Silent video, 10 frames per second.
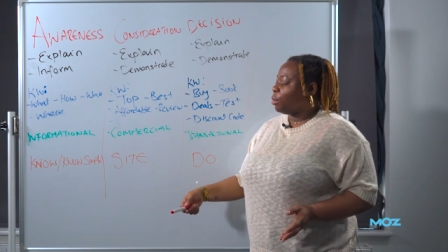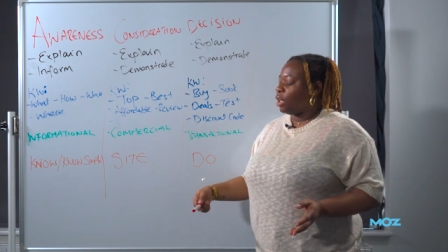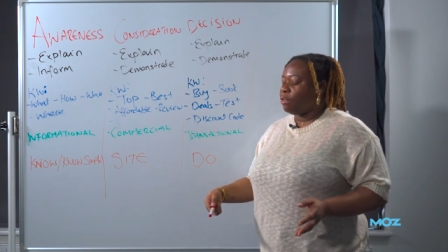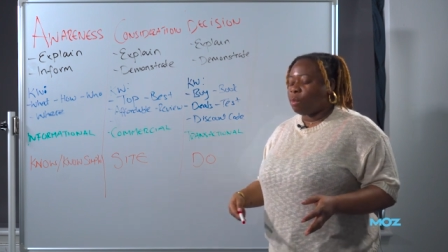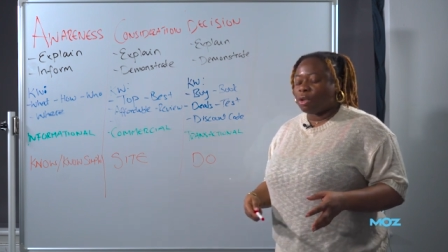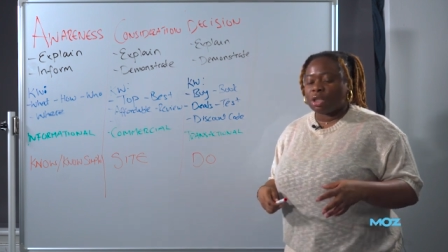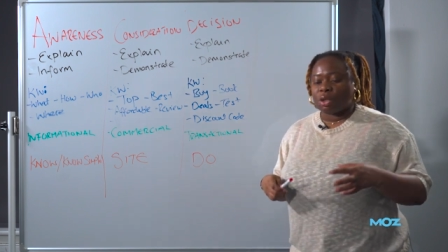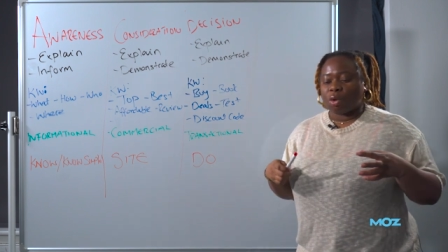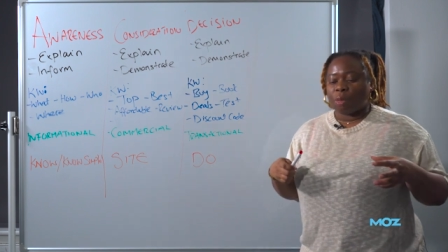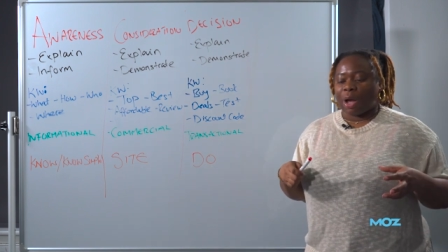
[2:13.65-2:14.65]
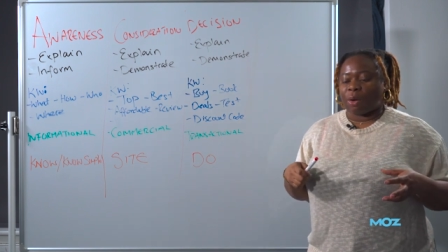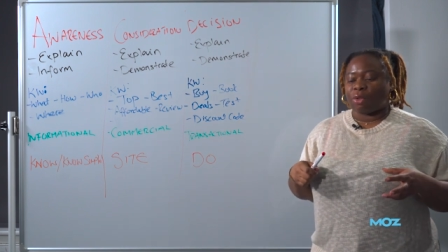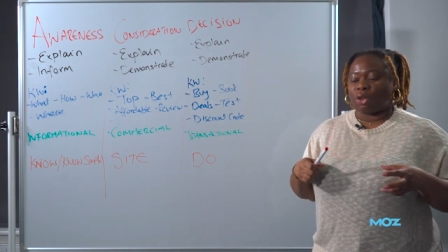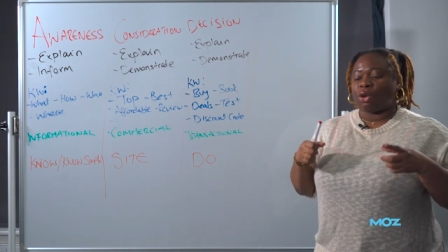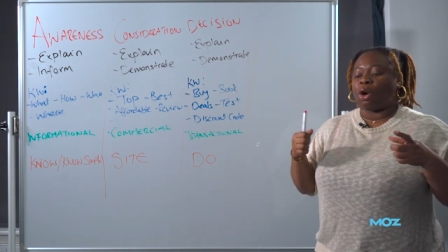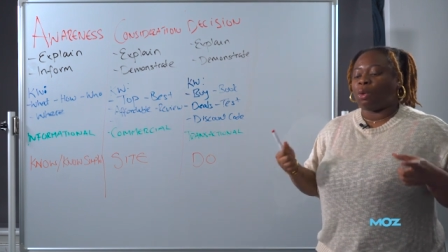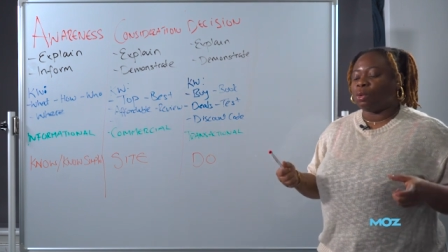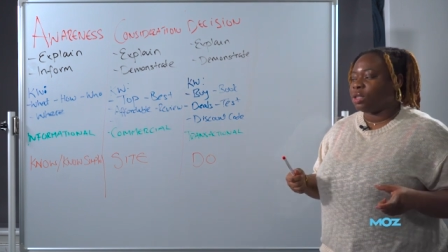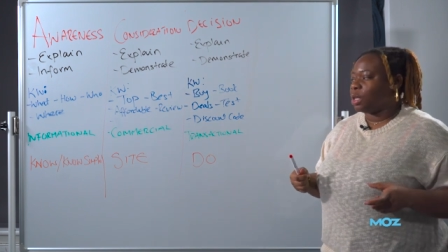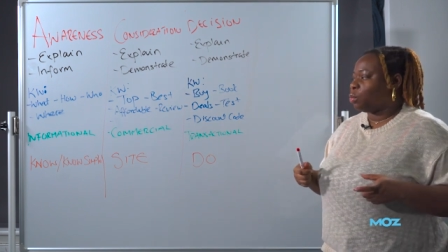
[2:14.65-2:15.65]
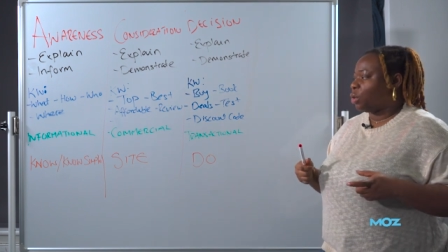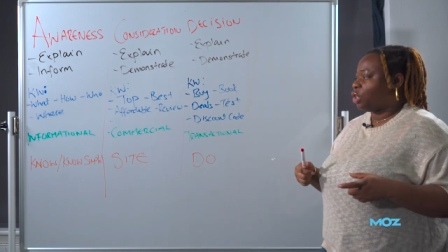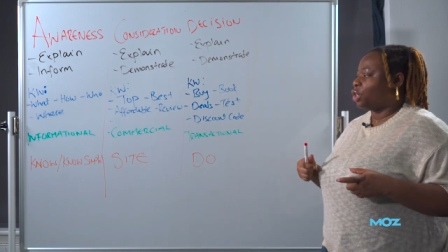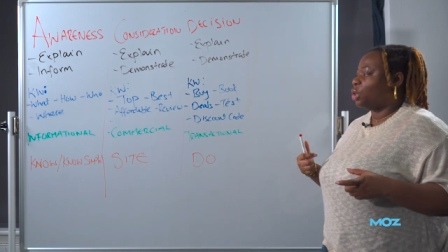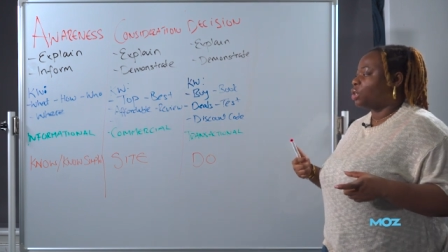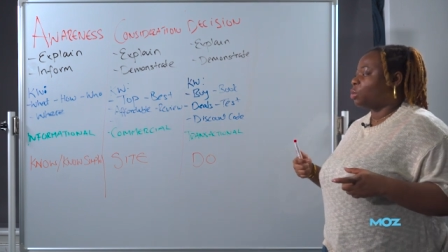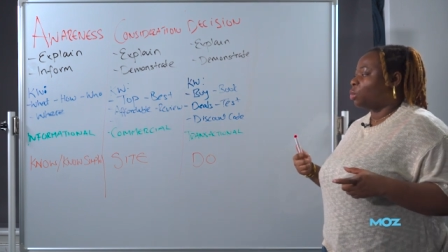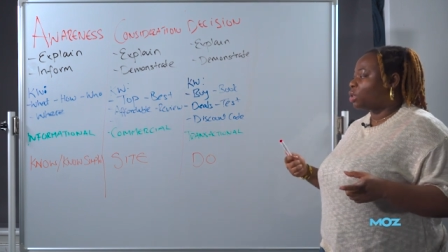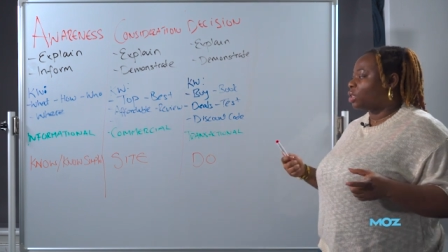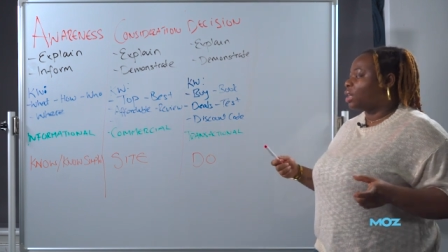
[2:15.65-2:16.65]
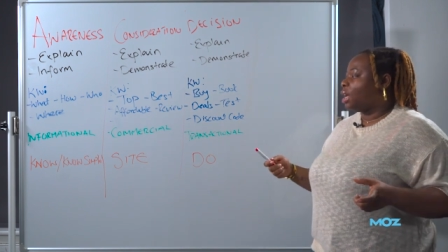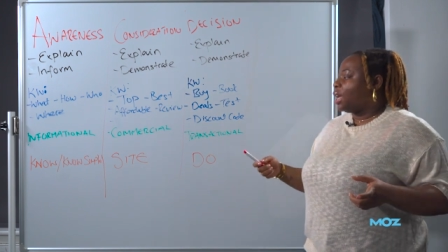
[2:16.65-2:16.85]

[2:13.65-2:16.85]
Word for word: But if you want to talk about the goals in which the user wants,